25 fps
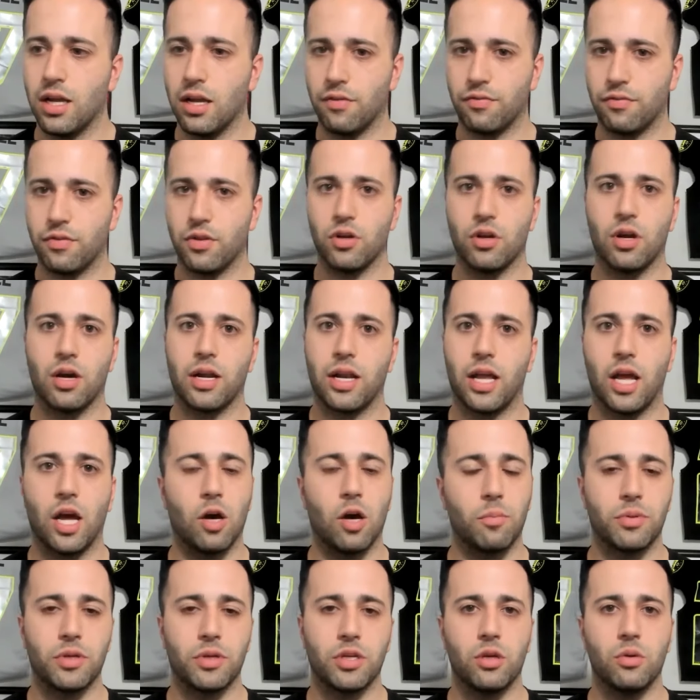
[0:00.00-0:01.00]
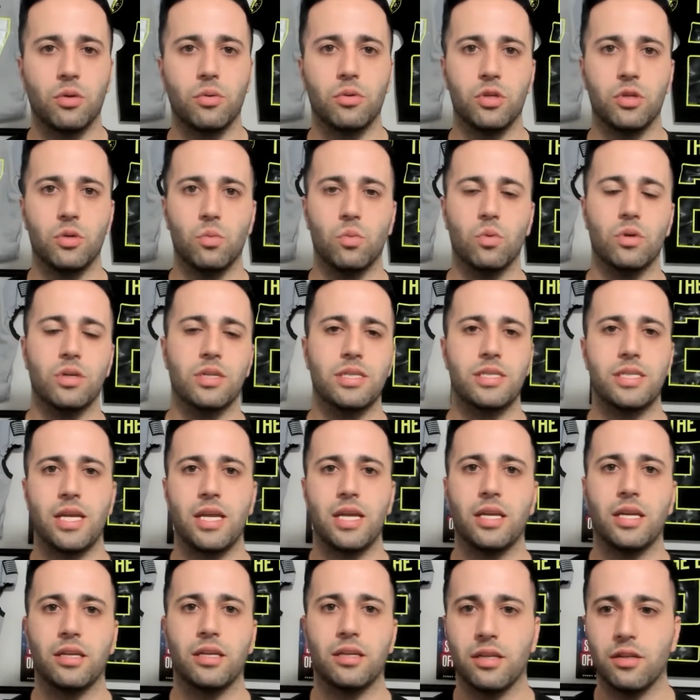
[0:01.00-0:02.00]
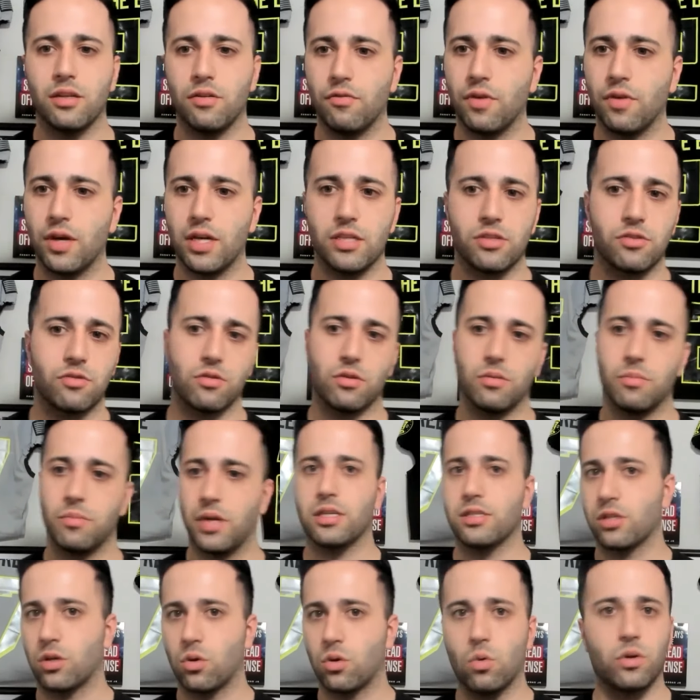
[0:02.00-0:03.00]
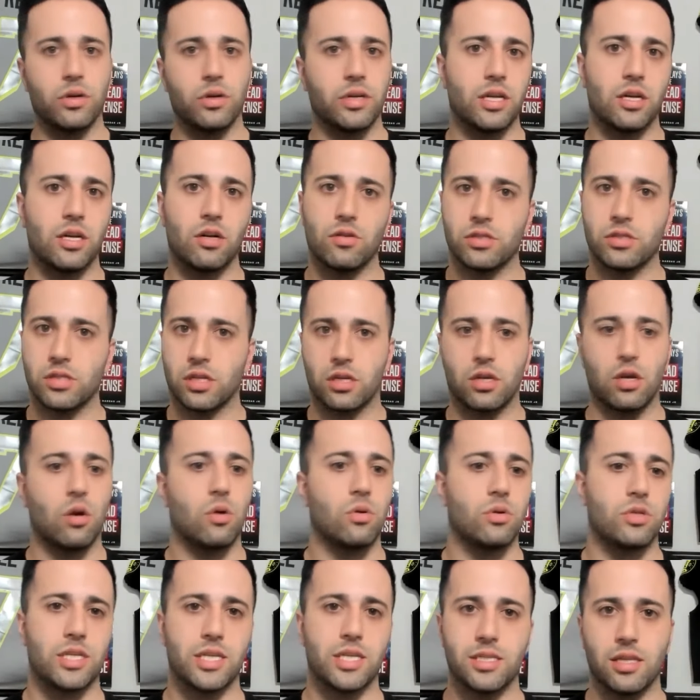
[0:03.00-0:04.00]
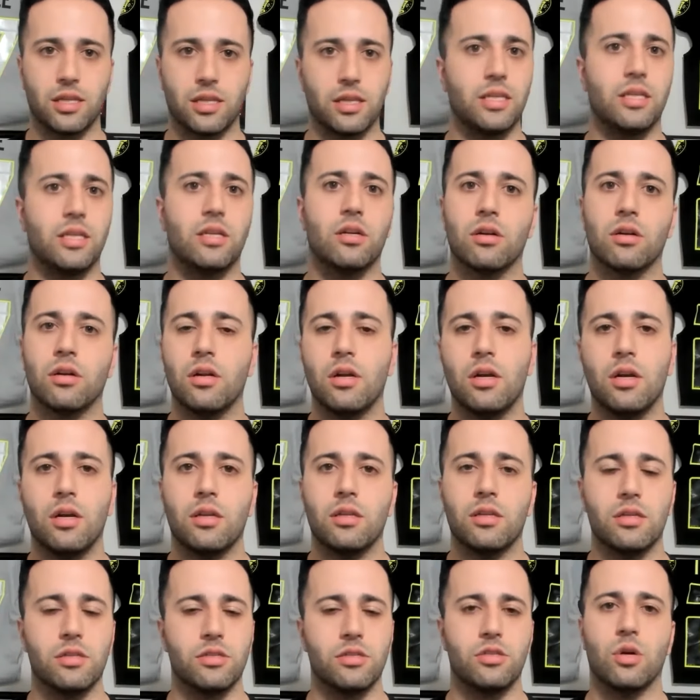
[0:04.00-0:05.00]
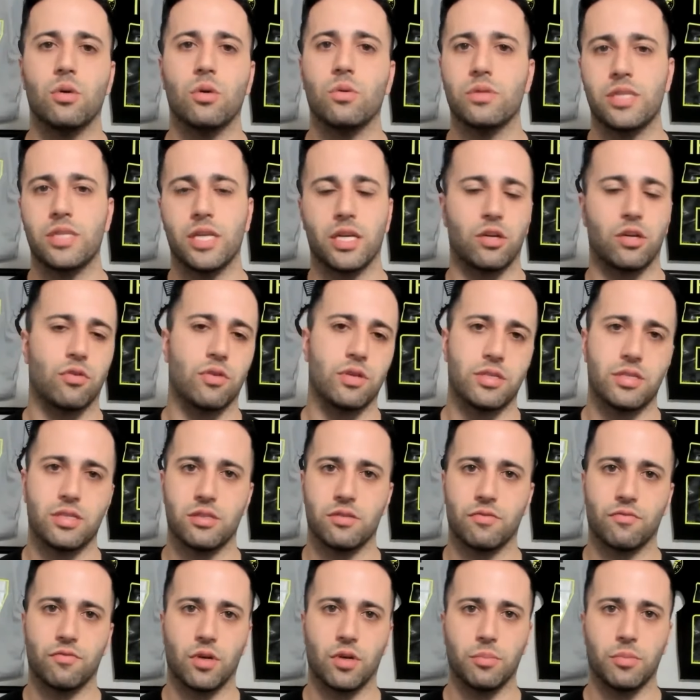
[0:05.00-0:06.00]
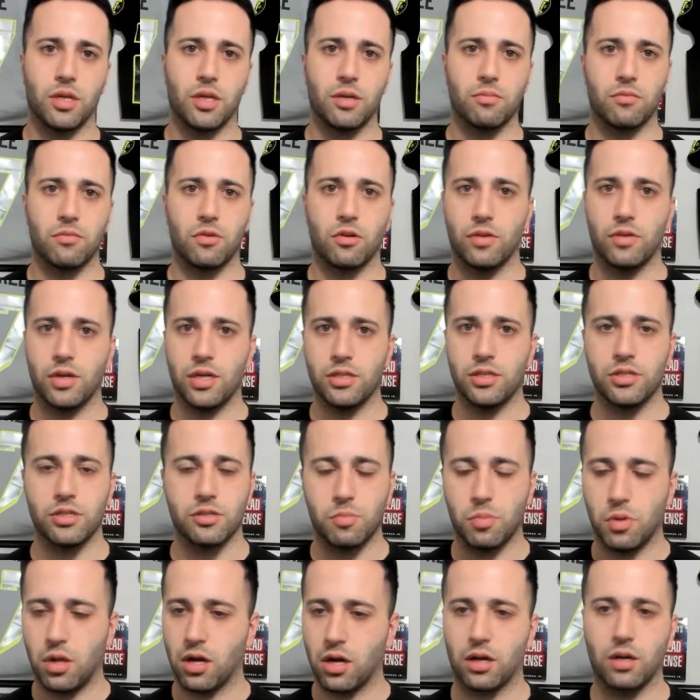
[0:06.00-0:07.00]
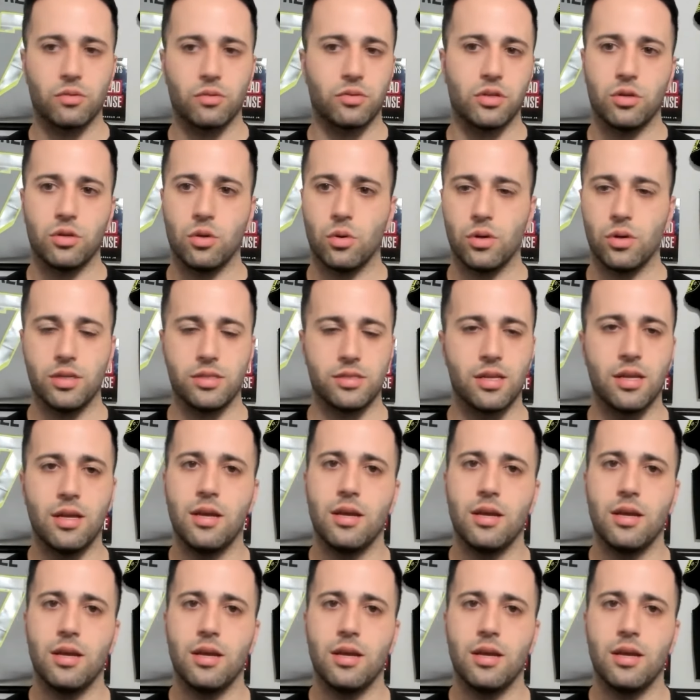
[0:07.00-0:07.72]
if they're not helping you and you wouldn't take advice from as a coordinator, as a coach, as a leader, then don't take criticism from them, all right? Just block out the noise.